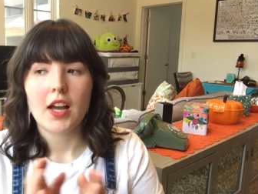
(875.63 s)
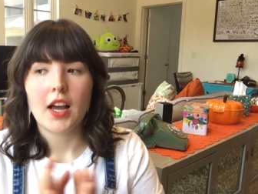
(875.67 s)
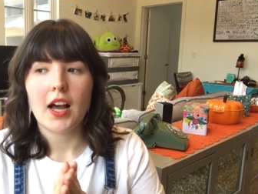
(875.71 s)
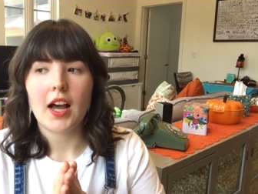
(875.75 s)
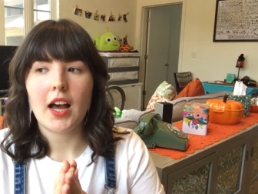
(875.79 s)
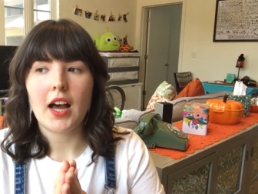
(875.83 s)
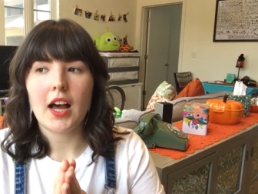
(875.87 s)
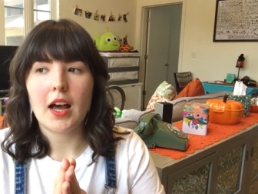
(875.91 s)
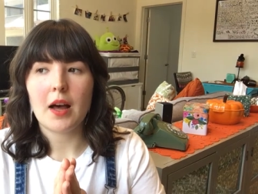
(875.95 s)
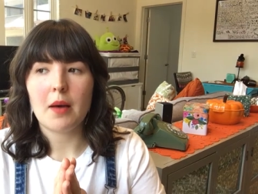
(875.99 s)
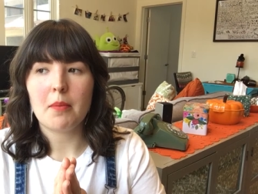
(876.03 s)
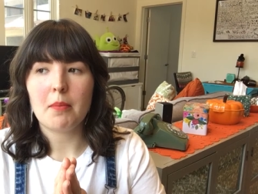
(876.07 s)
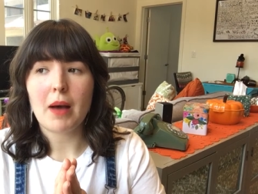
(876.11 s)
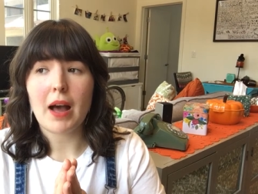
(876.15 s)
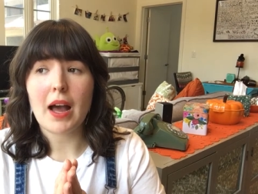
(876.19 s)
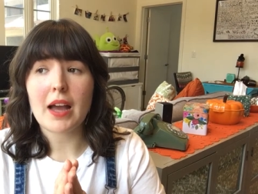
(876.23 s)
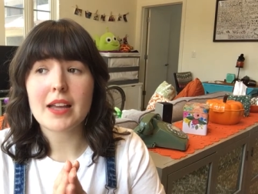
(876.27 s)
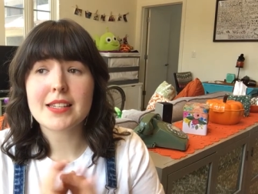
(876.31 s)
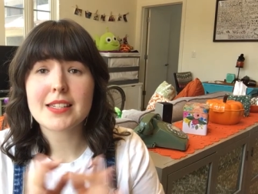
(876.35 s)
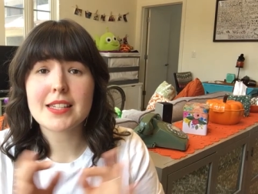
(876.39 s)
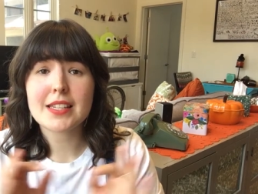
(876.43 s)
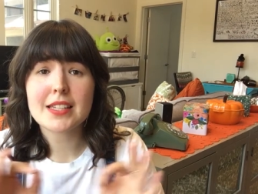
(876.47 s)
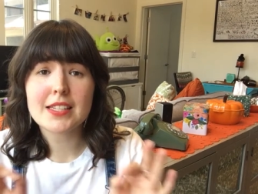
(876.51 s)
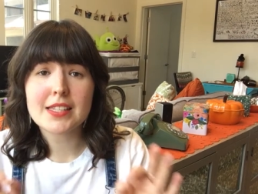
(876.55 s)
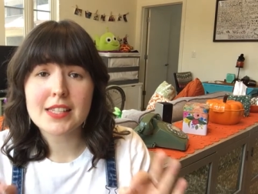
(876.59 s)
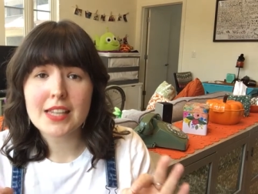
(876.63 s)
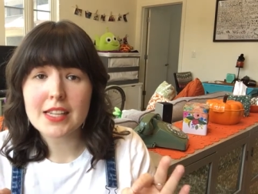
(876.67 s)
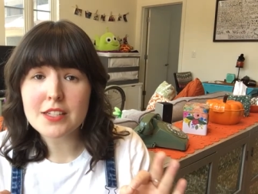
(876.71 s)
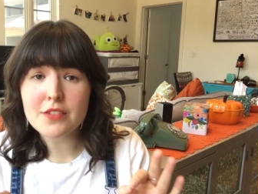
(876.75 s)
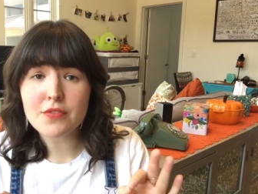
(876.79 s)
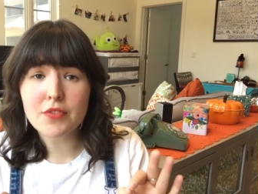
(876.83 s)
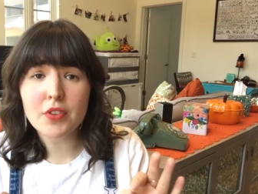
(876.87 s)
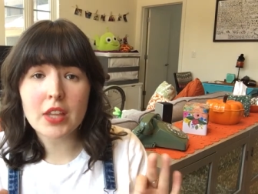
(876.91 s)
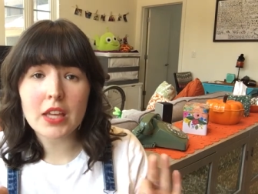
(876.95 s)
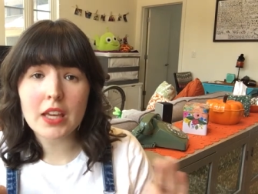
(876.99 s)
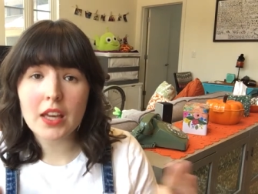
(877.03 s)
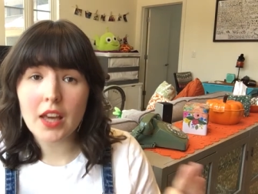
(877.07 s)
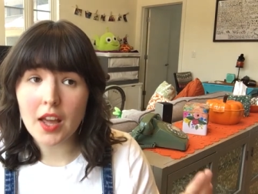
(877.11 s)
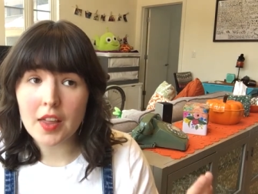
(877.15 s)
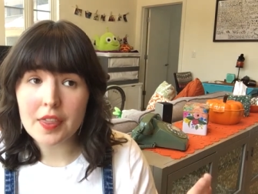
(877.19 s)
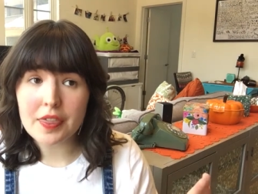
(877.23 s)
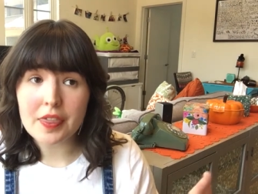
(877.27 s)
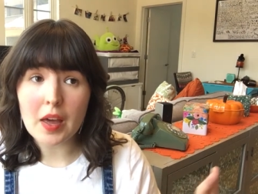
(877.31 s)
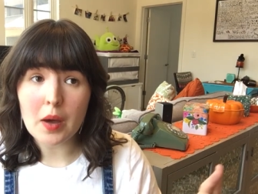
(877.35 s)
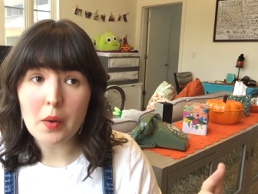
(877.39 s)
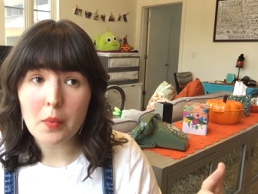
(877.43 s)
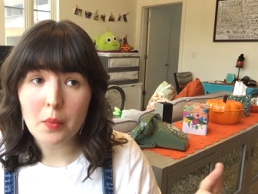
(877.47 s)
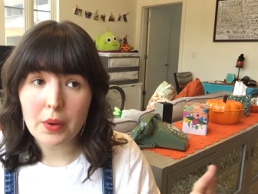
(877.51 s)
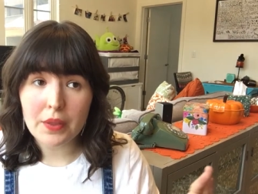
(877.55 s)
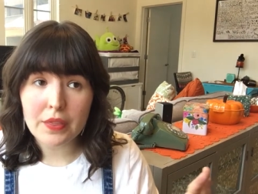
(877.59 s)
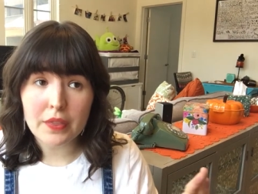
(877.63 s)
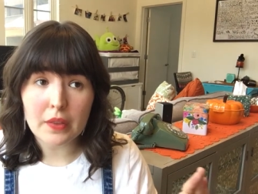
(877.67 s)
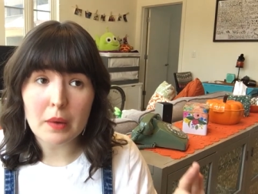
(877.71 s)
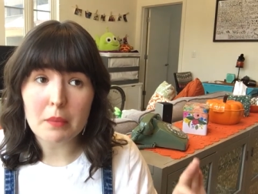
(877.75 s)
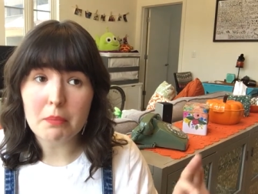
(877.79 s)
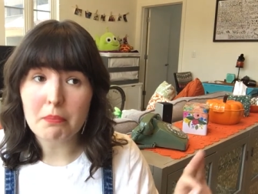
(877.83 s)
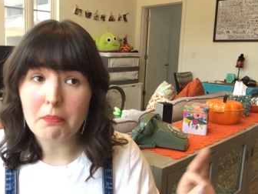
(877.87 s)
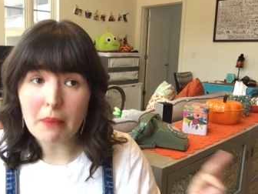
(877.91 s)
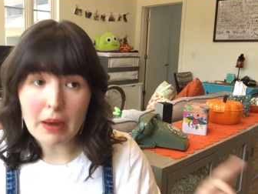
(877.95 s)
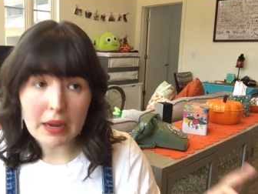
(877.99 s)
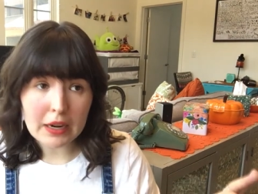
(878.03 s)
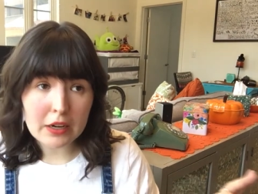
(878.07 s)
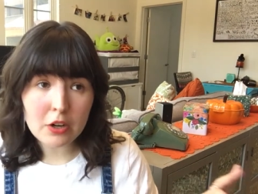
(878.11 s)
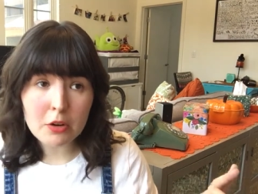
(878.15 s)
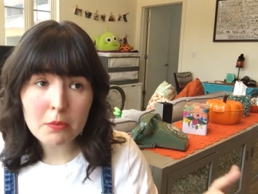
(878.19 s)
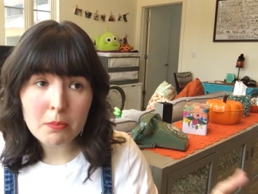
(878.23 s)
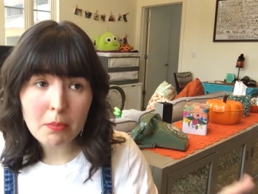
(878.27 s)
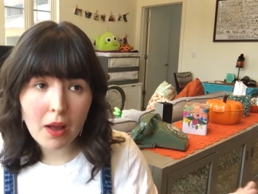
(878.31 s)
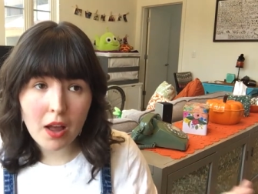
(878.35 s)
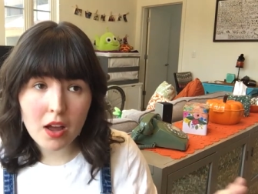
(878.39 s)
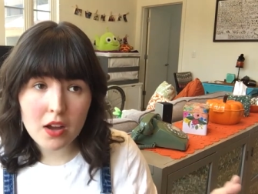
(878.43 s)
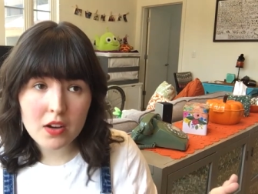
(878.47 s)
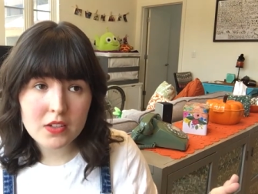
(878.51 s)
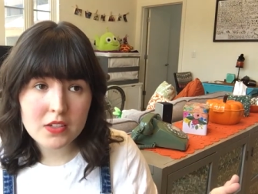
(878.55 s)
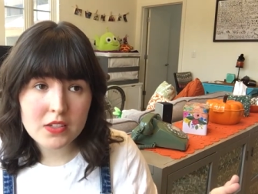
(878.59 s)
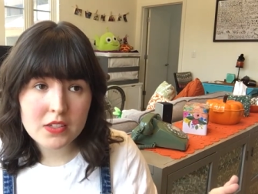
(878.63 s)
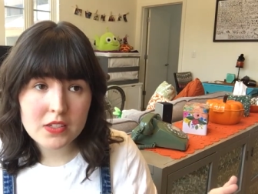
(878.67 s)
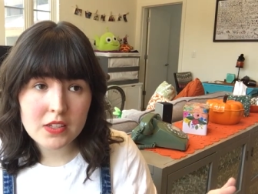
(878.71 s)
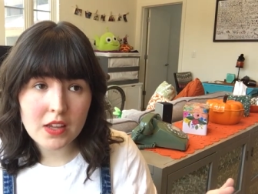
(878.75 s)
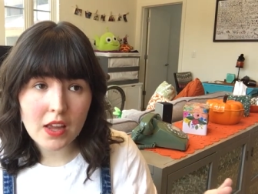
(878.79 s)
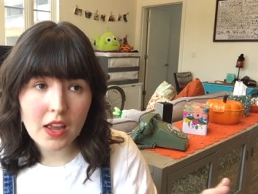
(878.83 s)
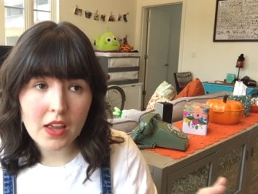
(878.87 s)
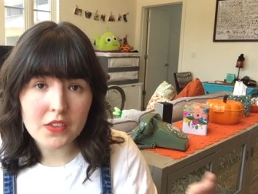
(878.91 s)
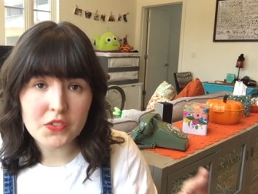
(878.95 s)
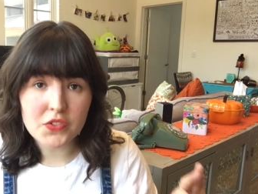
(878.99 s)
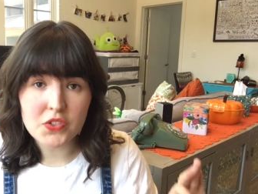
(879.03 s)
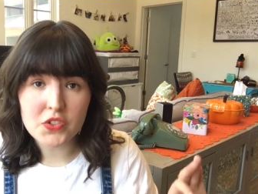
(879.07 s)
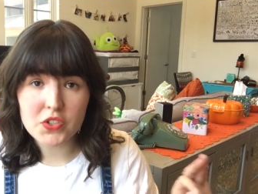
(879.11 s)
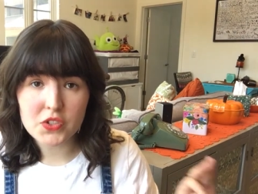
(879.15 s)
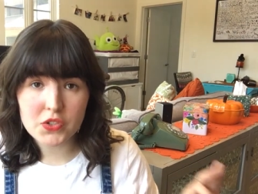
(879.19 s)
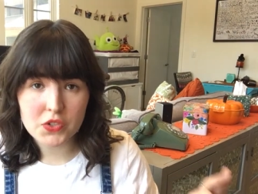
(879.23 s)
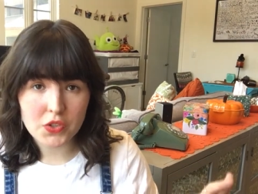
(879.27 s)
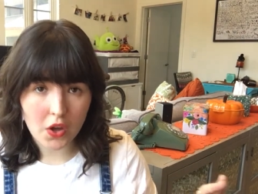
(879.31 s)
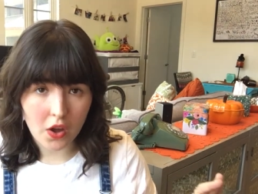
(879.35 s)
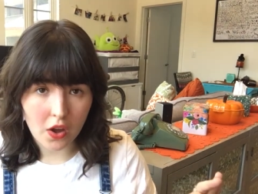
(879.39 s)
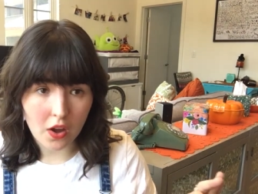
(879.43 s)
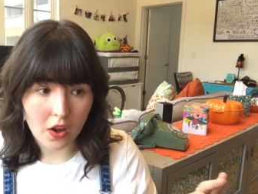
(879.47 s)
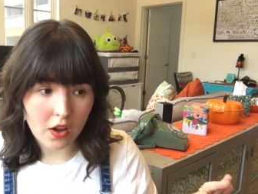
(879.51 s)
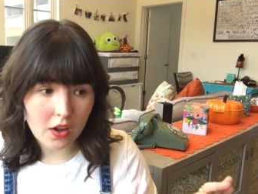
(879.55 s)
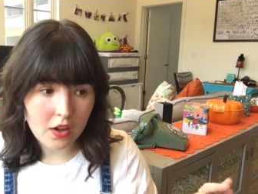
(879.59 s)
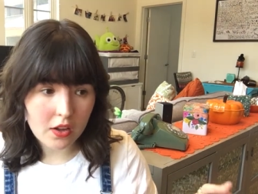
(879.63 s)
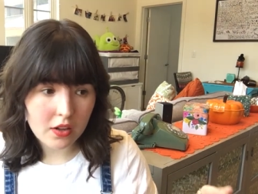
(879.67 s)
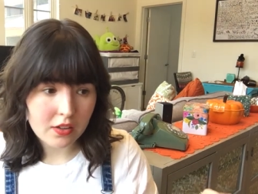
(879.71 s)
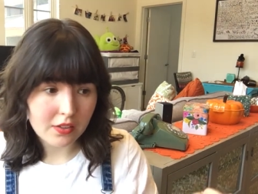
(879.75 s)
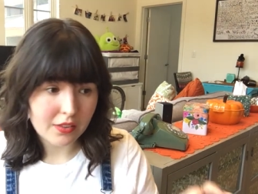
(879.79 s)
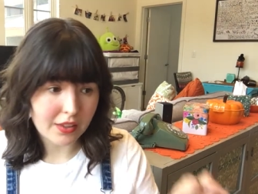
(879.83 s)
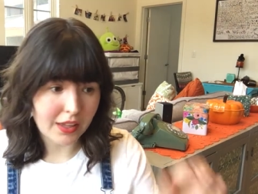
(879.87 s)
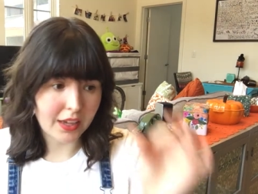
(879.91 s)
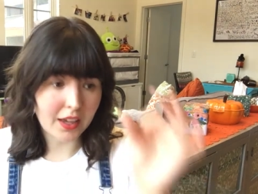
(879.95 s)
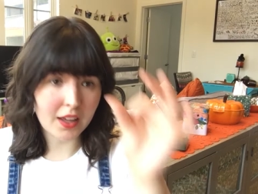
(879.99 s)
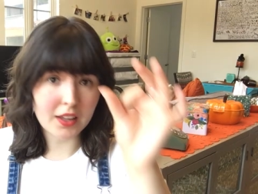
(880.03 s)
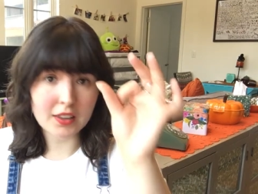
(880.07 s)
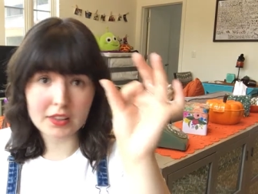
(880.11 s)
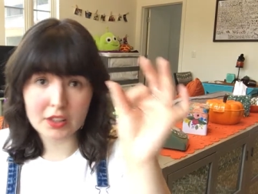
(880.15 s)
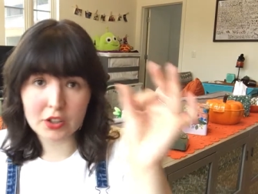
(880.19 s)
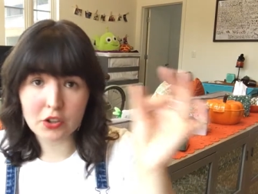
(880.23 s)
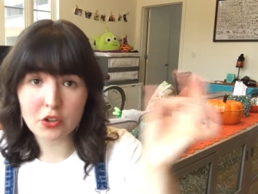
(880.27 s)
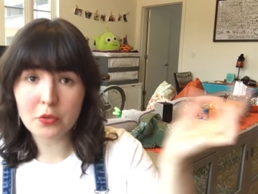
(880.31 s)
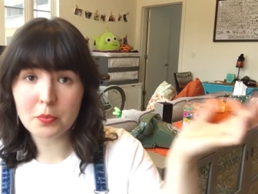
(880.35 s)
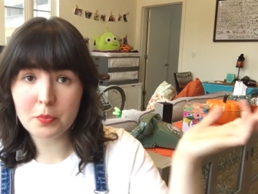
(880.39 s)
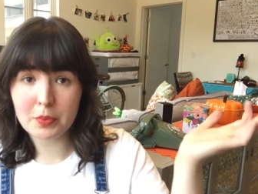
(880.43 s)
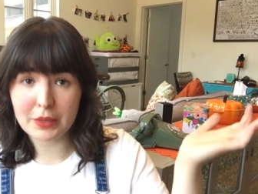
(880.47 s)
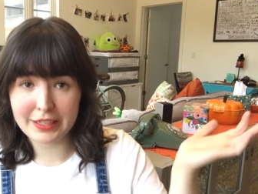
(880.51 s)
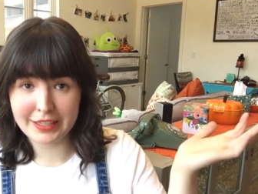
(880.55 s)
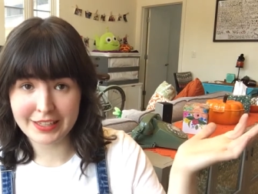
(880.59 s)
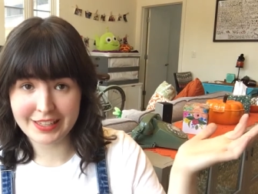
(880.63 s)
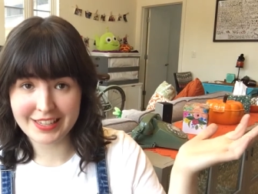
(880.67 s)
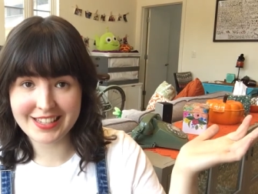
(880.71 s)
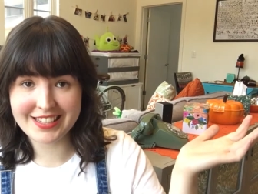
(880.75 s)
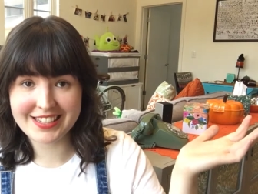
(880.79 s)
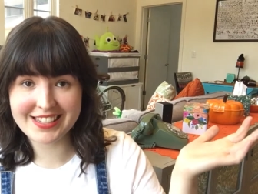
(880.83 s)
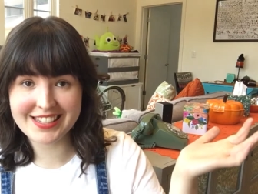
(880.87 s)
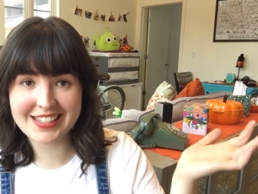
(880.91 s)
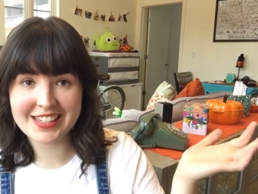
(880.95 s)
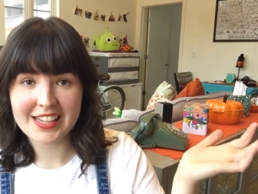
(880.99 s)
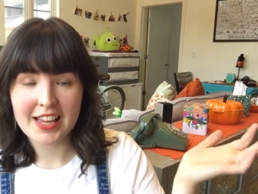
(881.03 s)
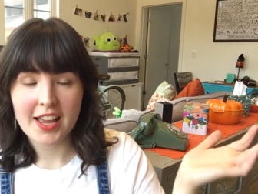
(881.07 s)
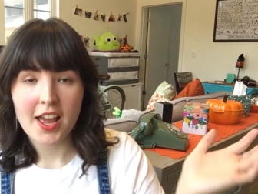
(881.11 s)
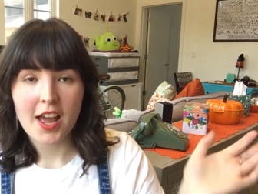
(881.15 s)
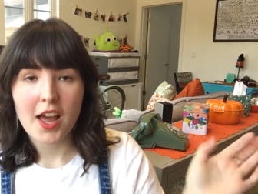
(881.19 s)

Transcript: I successfully cut that with a miter box and saw, like a little piece,